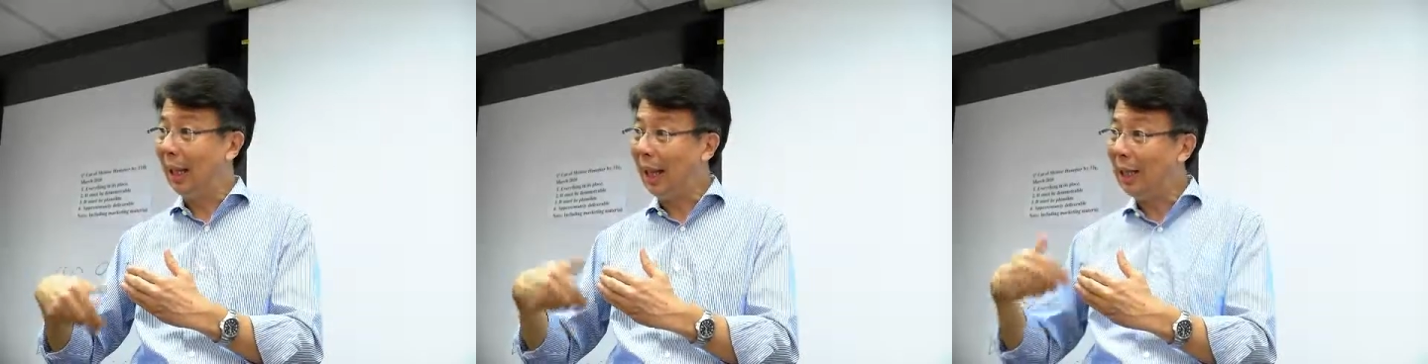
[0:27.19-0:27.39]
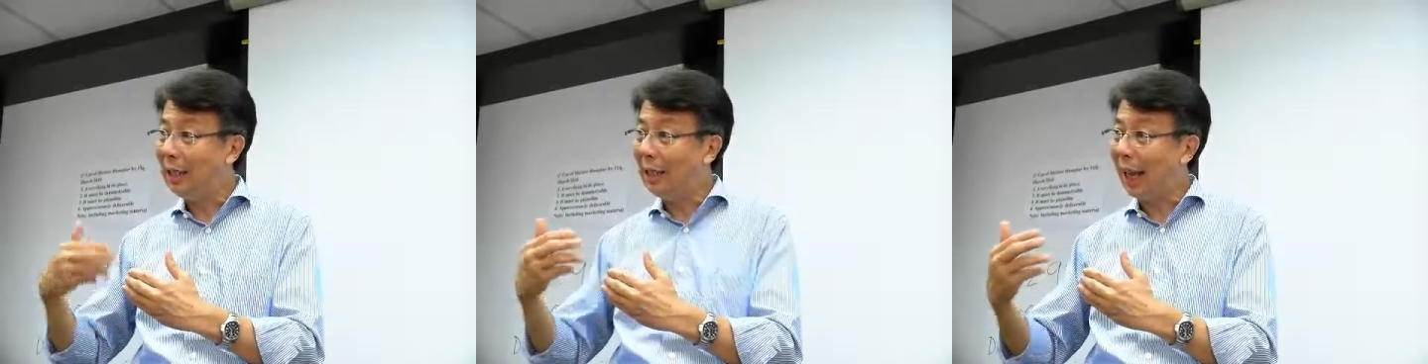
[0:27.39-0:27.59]

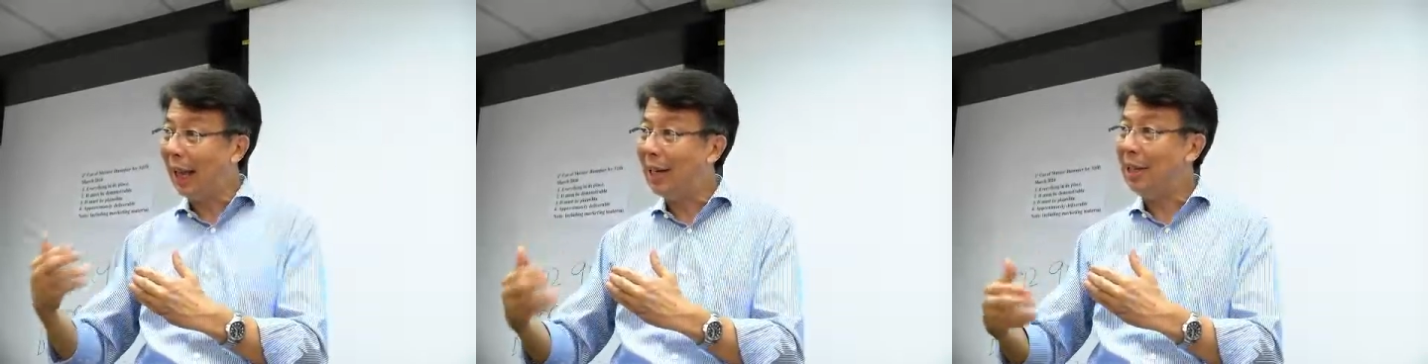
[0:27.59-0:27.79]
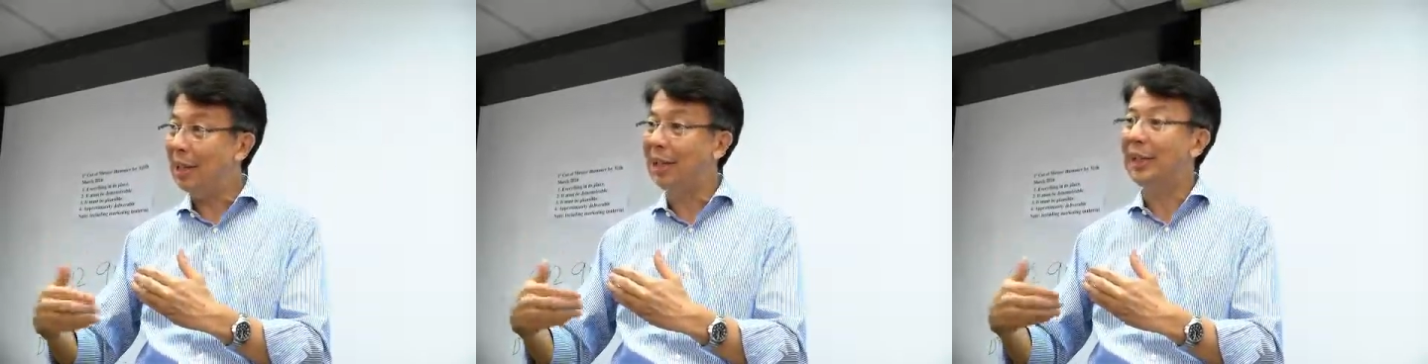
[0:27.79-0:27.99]

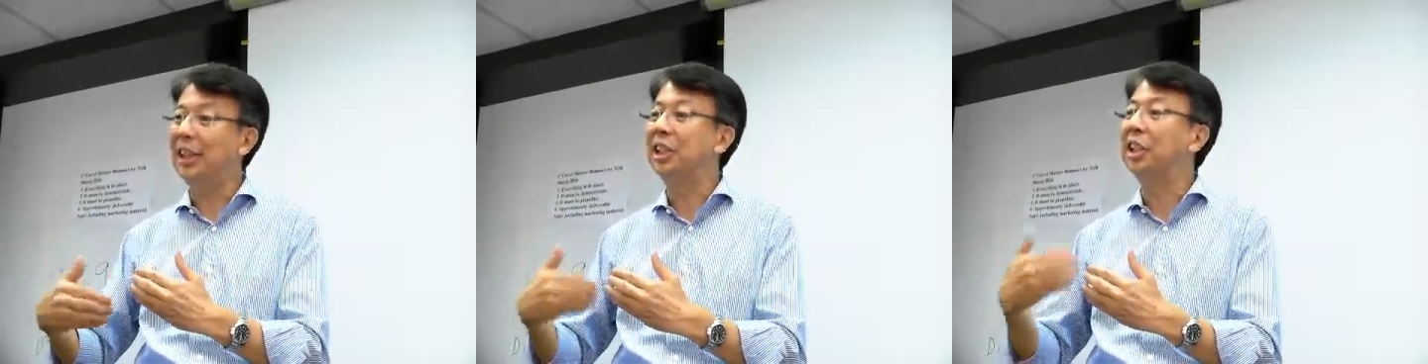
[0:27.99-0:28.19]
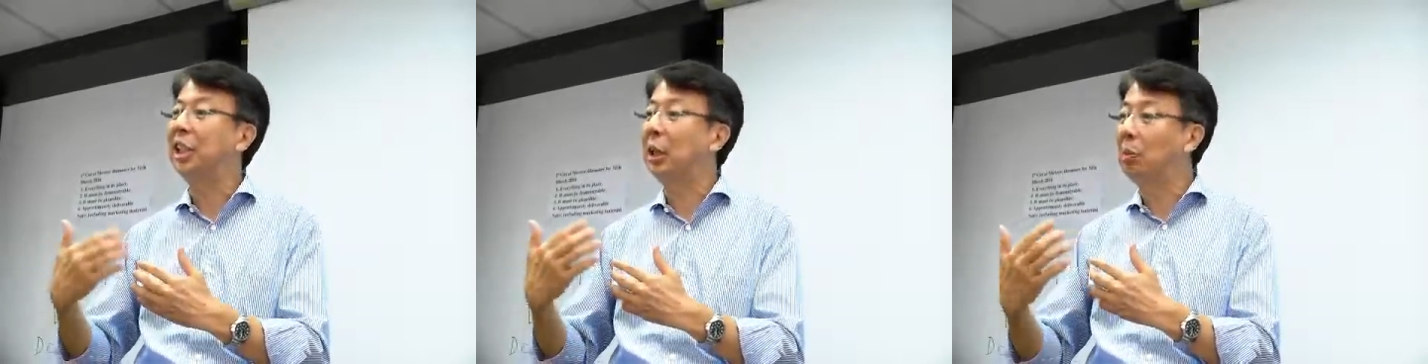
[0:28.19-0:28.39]
intelligence
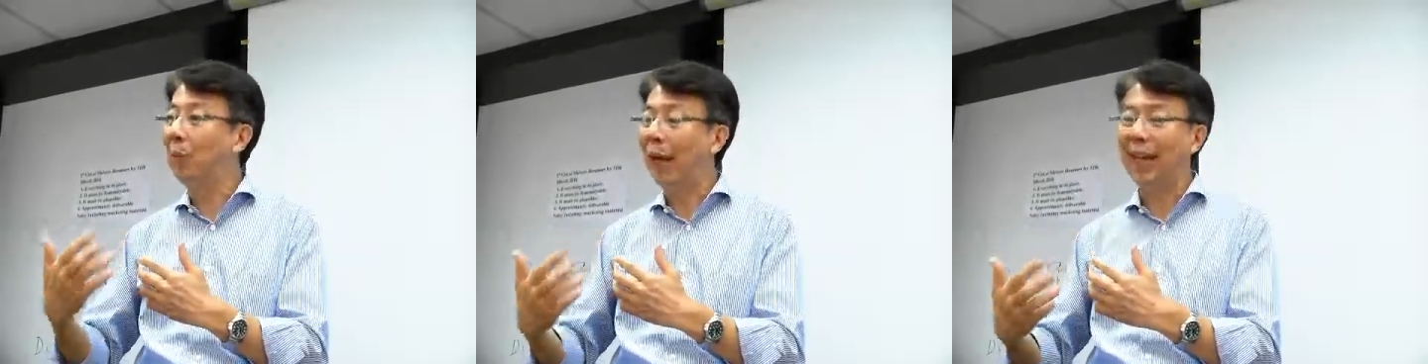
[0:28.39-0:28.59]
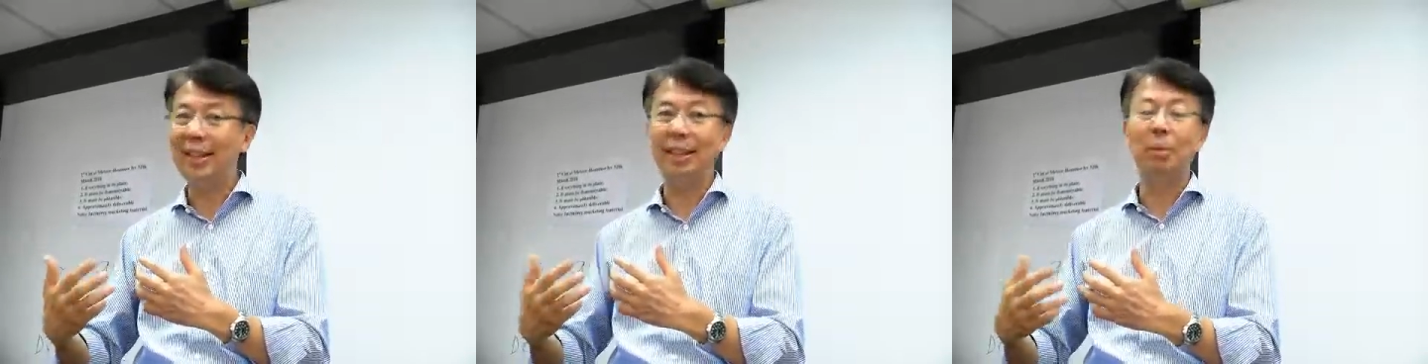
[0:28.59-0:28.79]
is
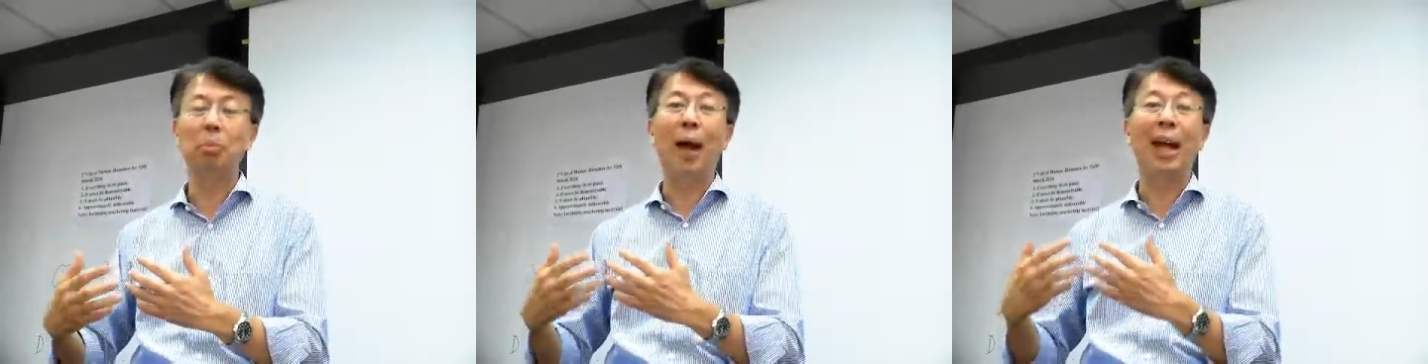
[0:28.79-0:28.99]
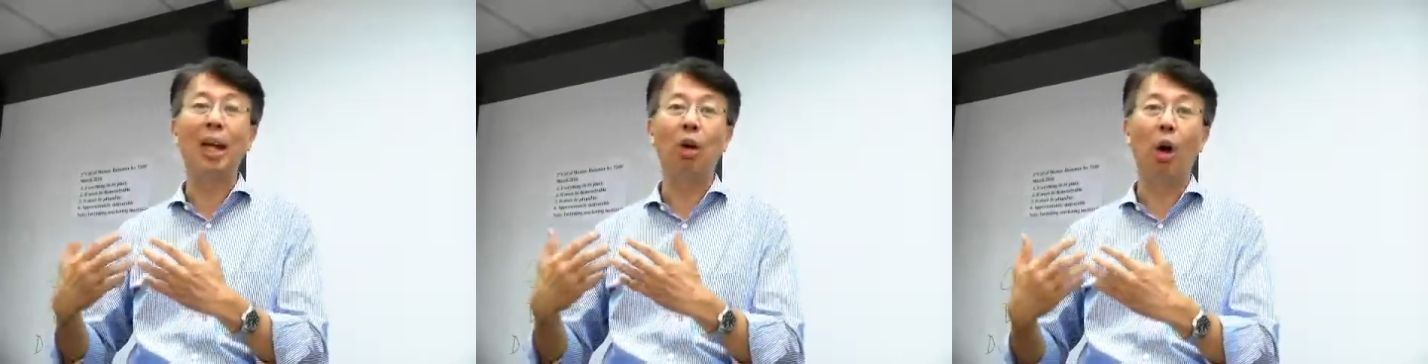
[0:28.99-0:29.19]

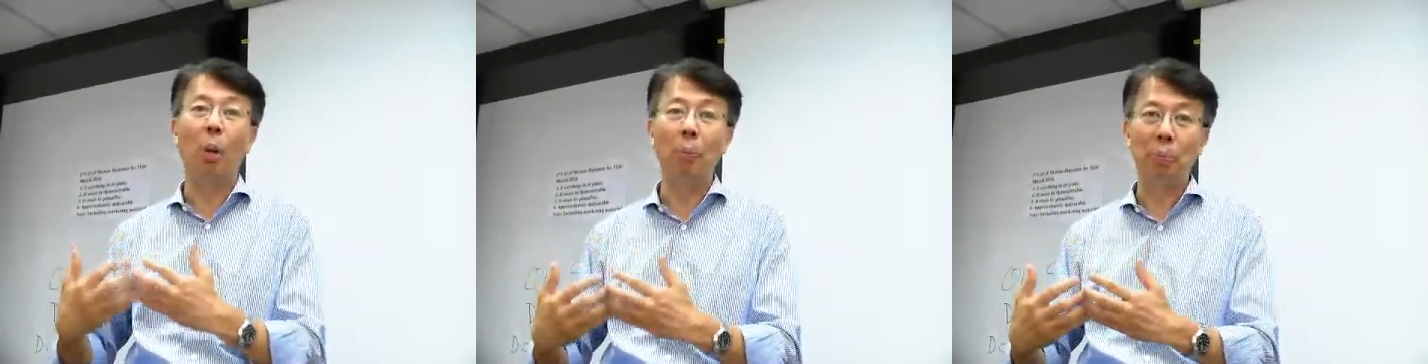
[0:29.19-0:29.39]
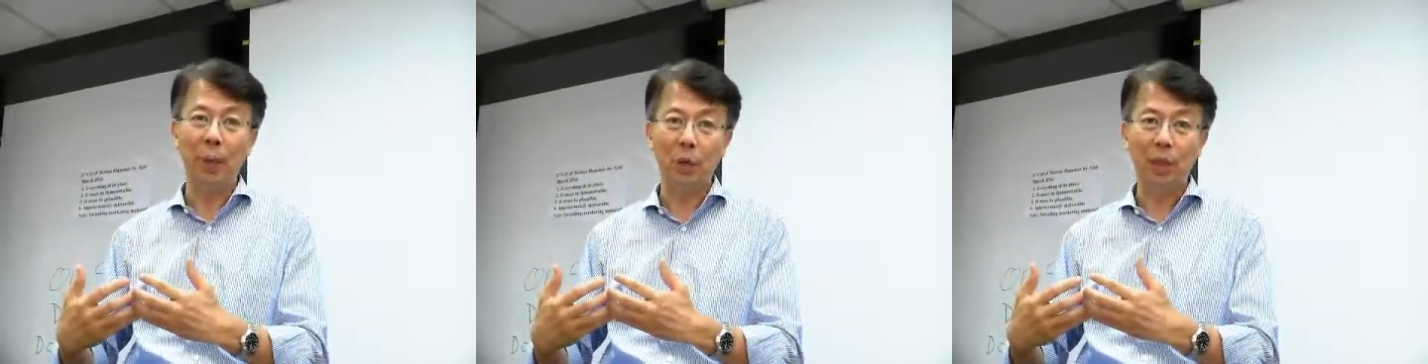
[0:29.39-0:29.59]
simulated by the
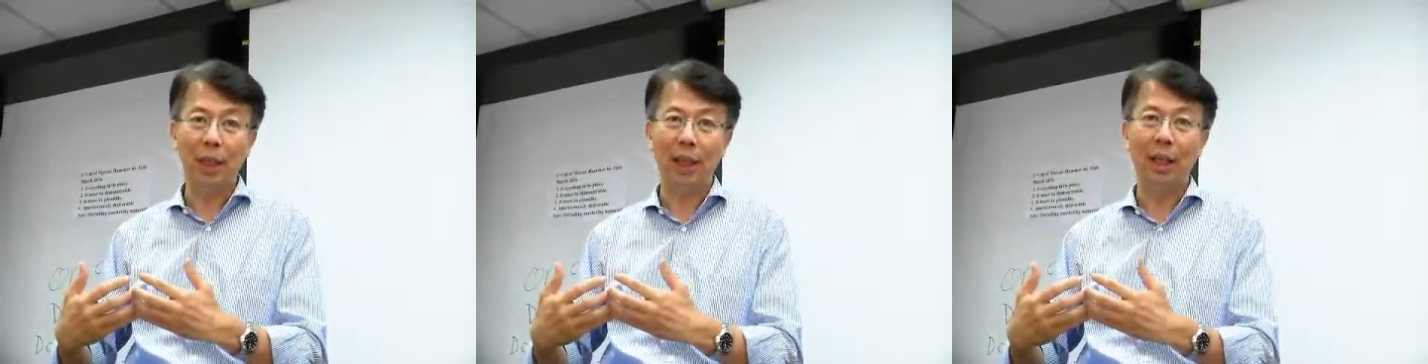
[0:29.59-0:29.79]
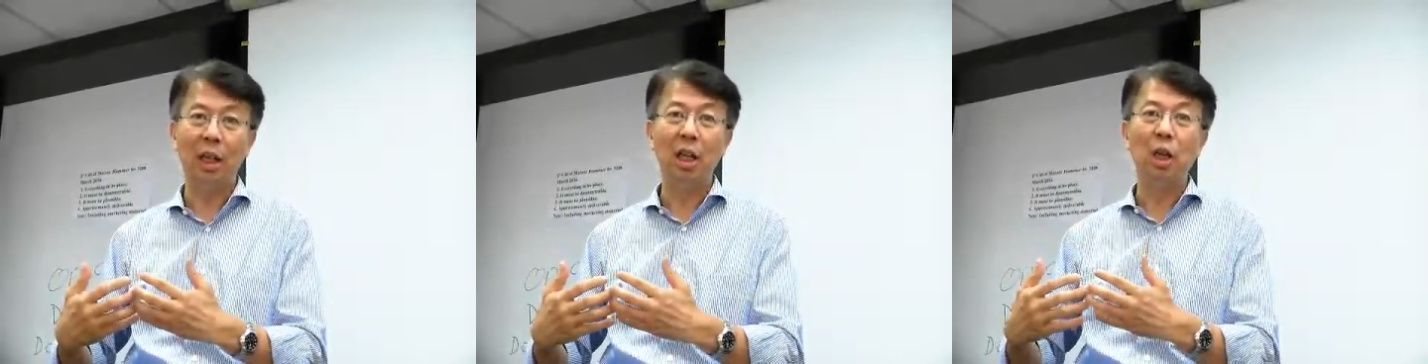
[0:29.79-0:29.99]

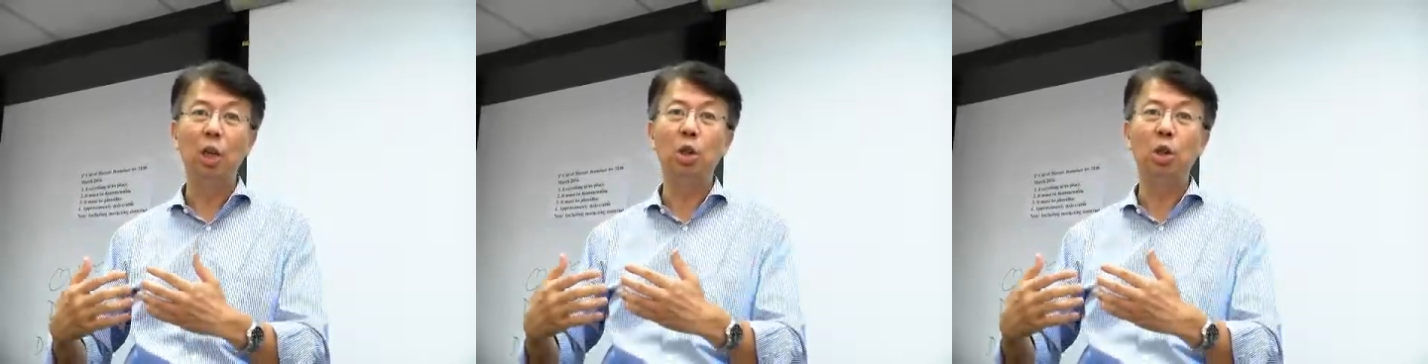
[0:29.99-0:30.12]
computer.